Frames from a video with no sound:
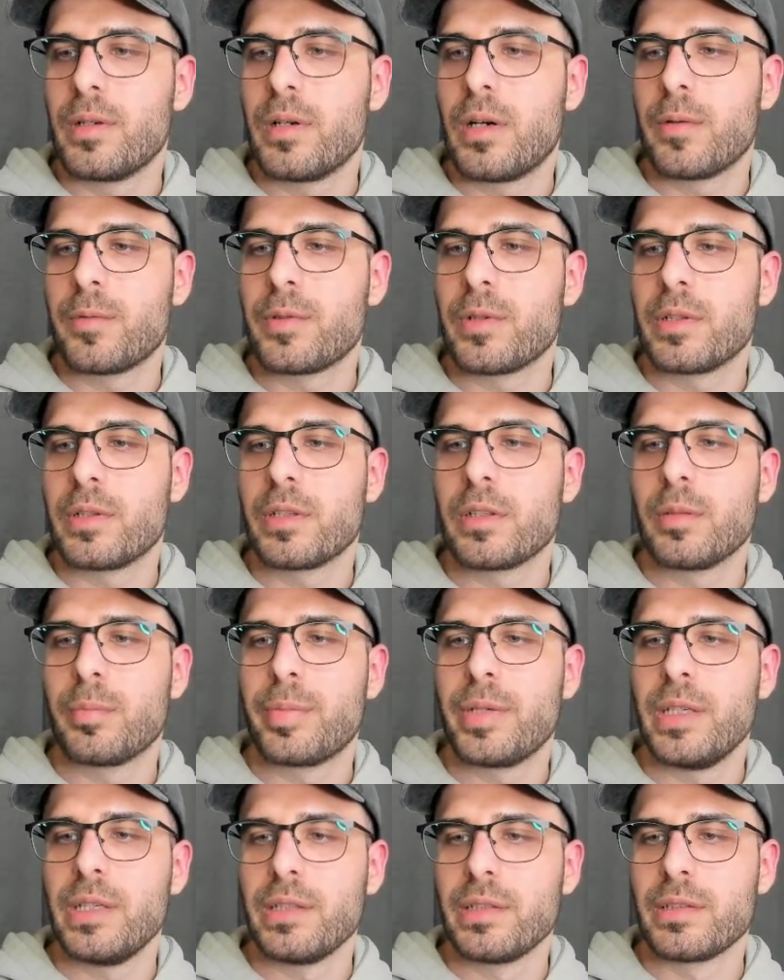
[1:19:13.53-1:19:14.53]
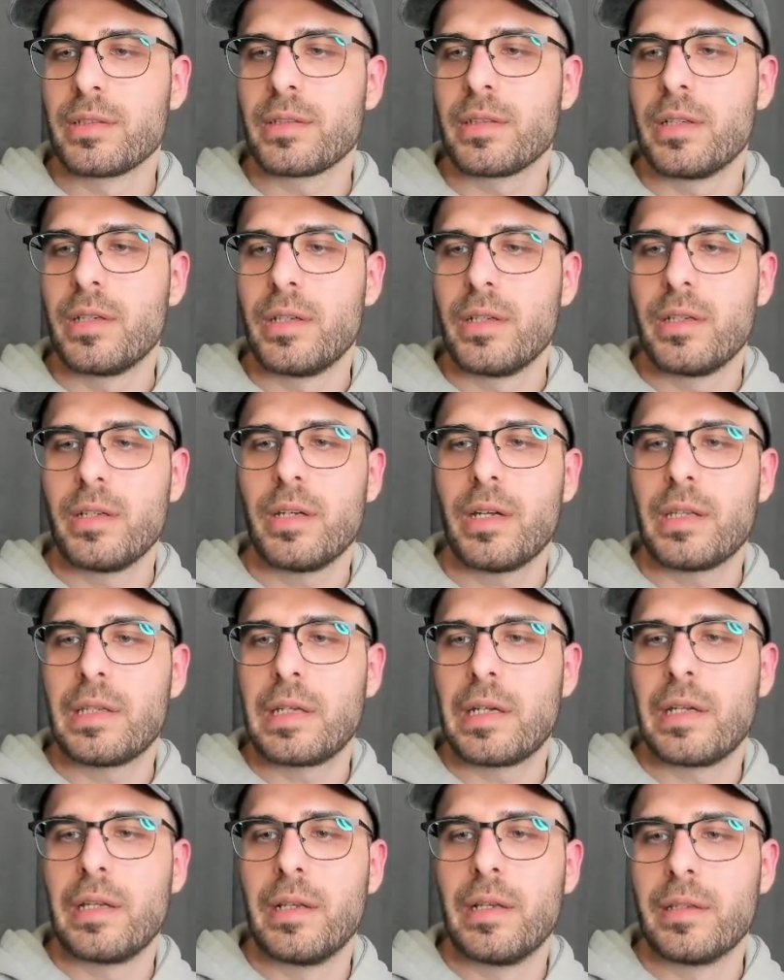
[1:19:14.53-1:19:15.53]
little piece, and
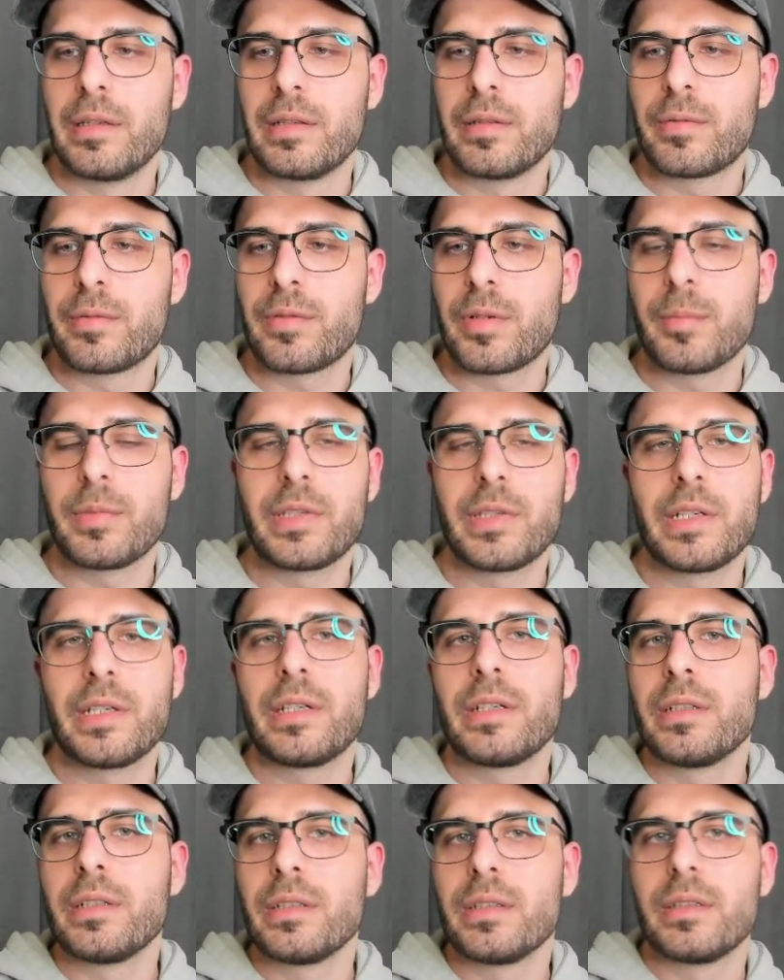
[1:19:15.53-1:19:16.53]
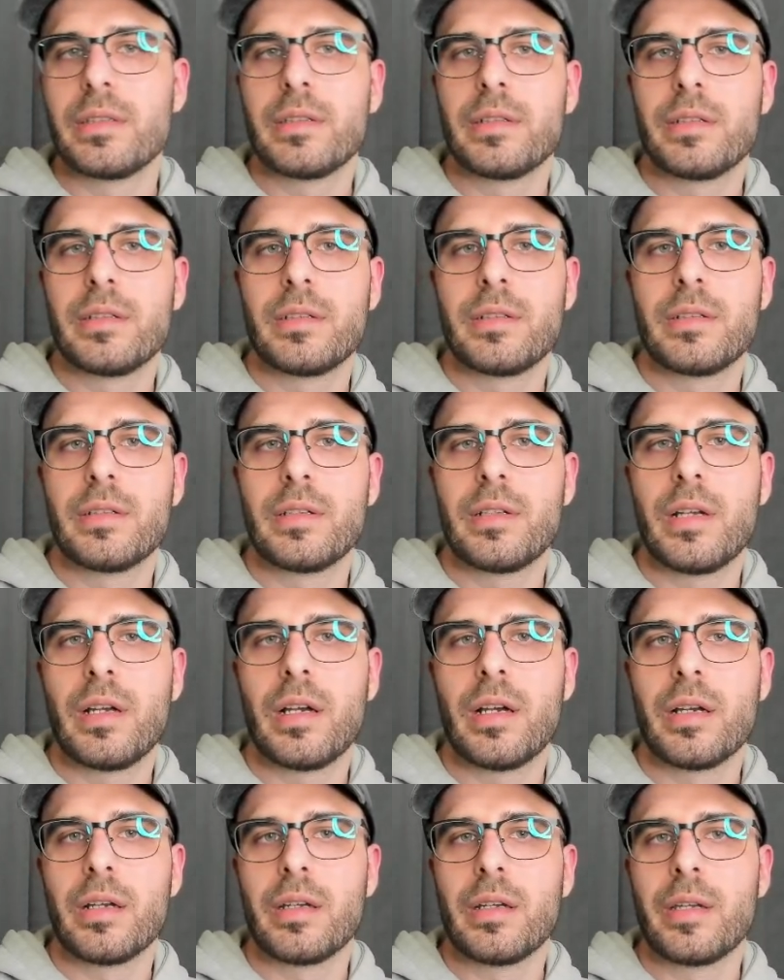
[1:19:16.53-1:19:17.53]
then from there,
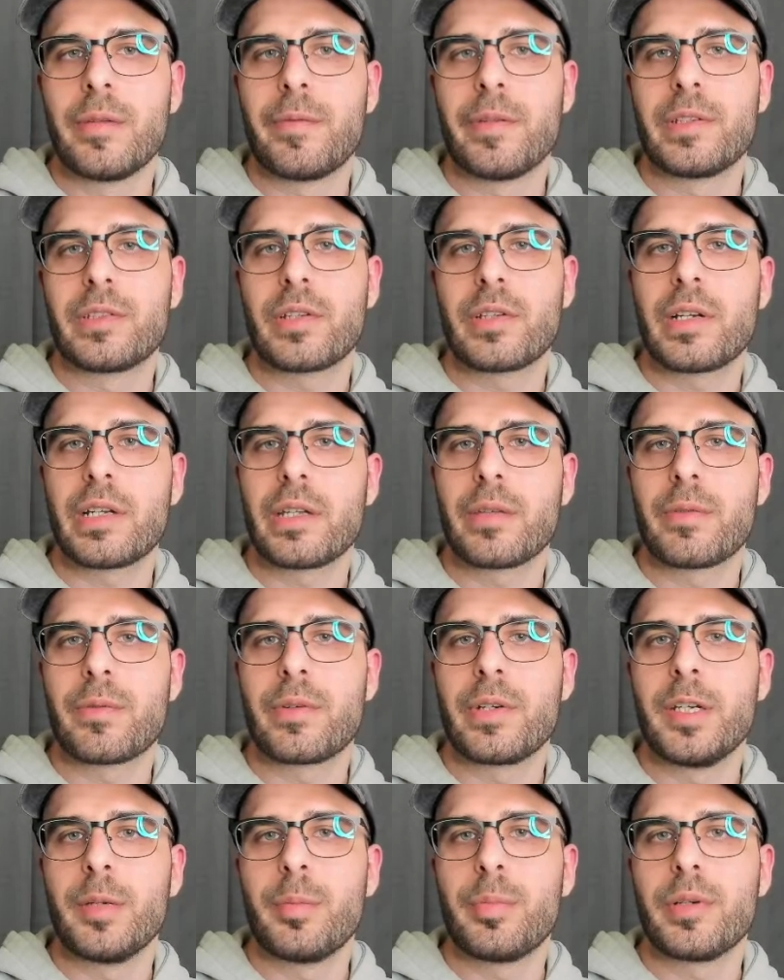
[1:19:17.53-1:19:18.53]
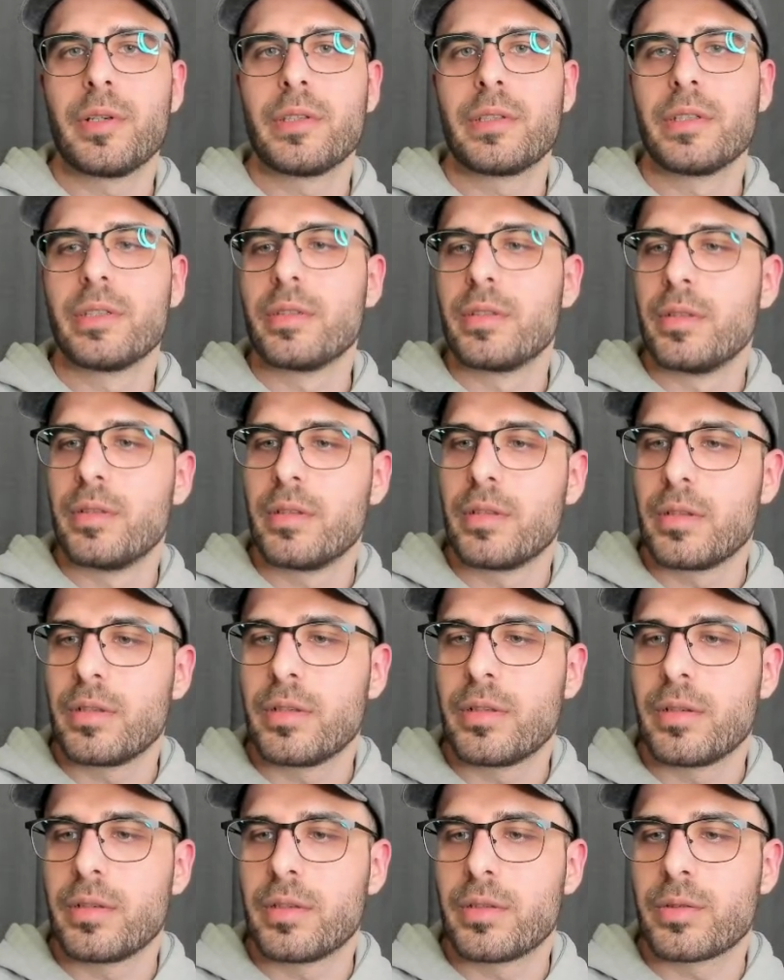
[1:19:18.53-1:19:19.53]
if it's gonna get 3D printed,
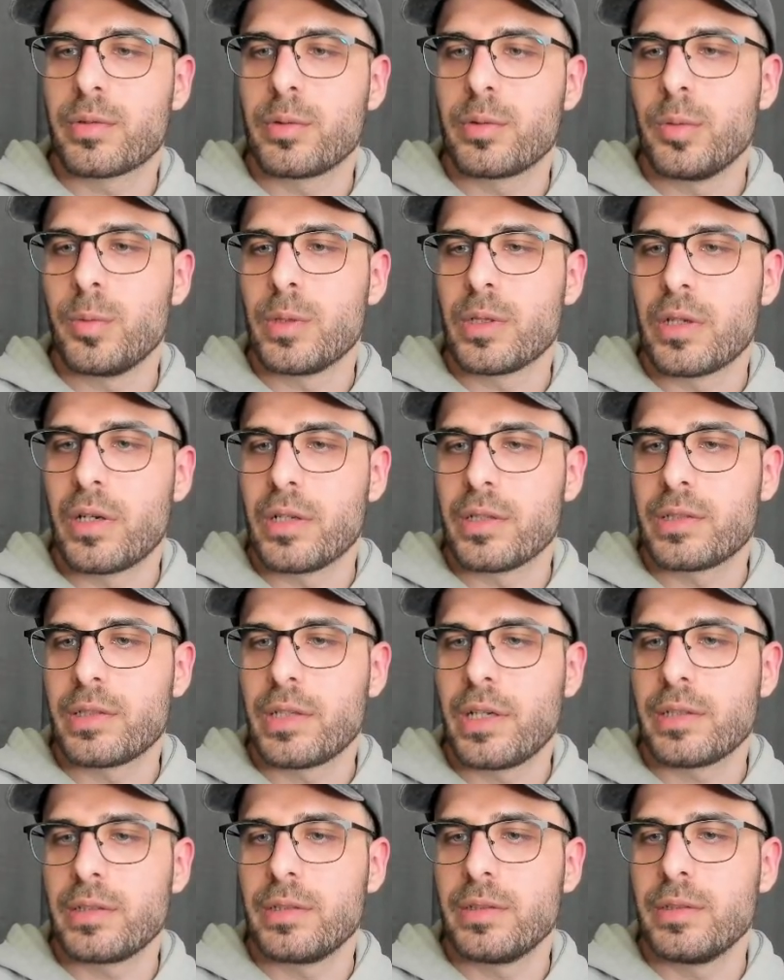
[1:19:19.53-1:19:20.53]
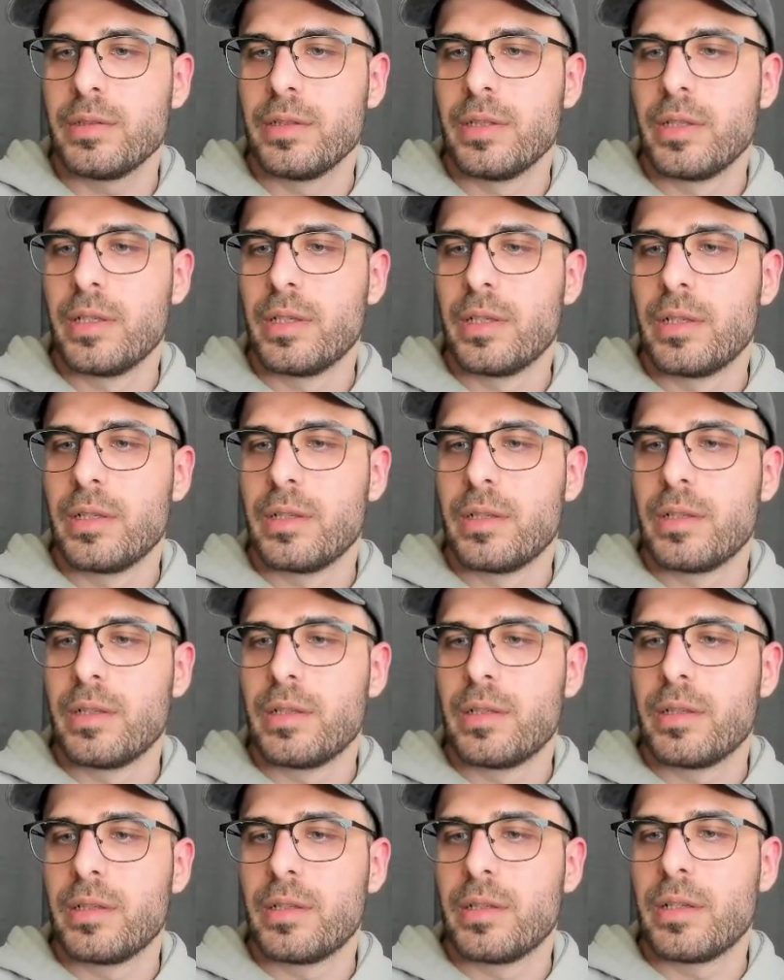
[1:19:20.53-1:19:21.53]
the school will contact you,
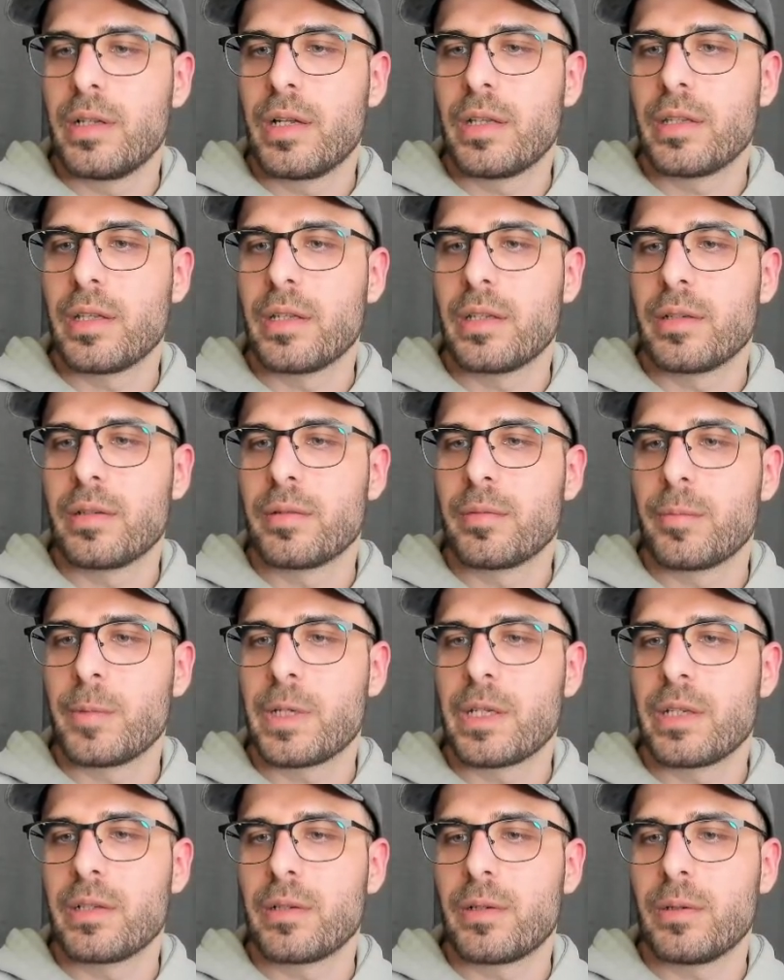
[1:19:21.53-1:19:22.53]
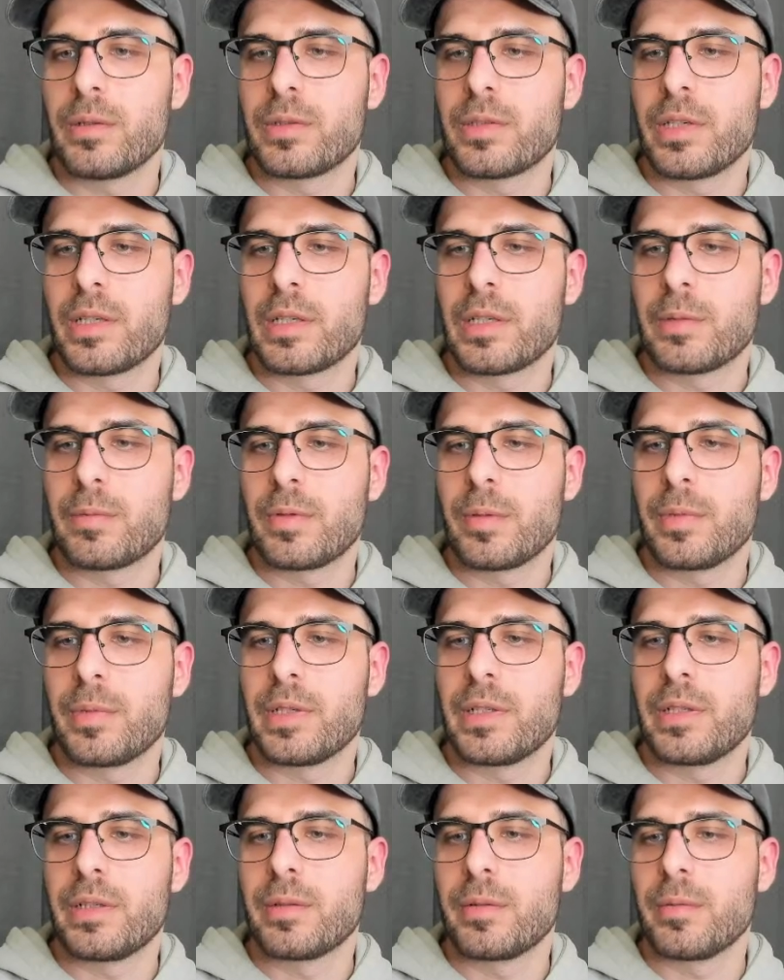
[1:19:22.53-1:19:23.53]
and then we can all take it from
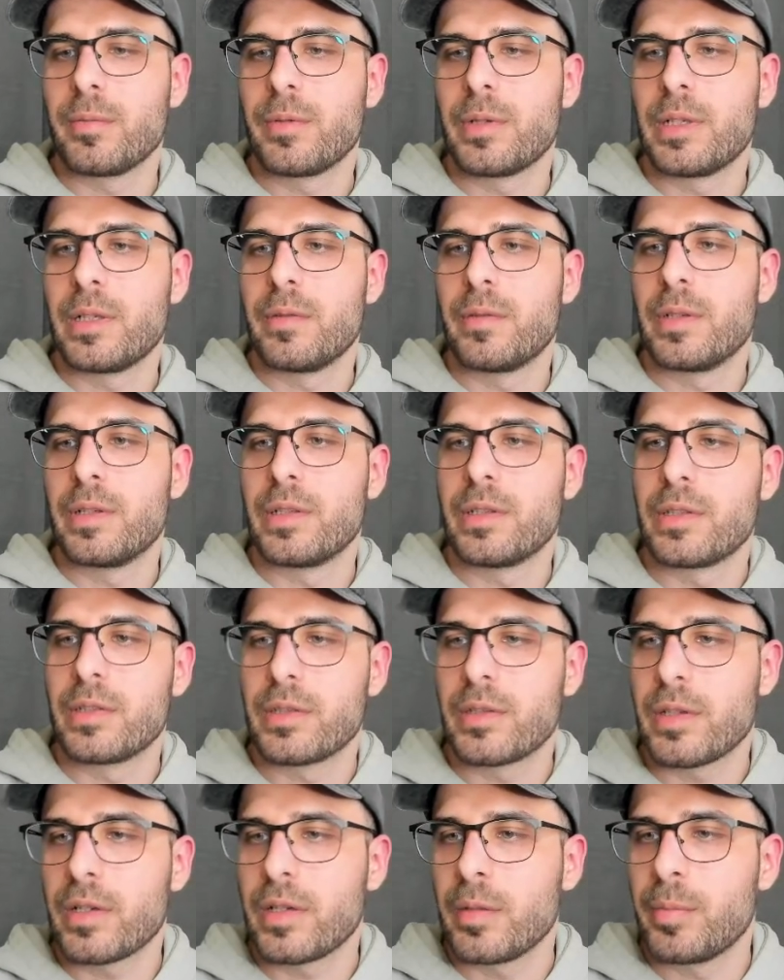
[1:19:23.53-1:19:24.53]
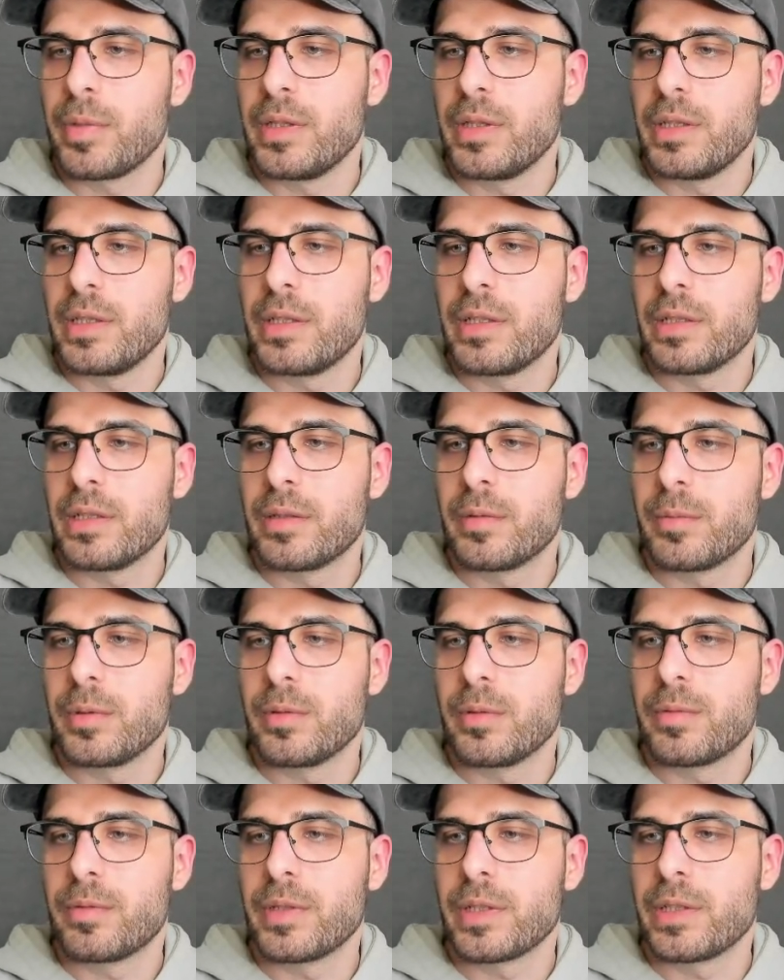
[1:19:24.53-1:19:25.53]
there. Whatever is gonna be needed, we'll
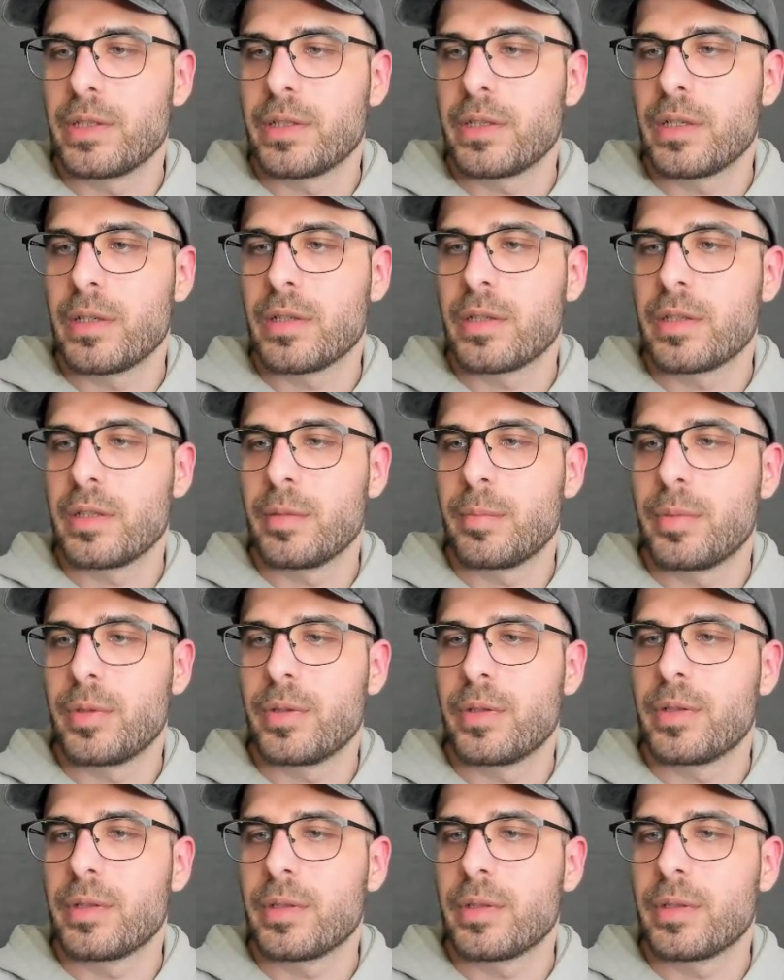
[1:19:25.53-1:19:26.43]
figure it out at that point.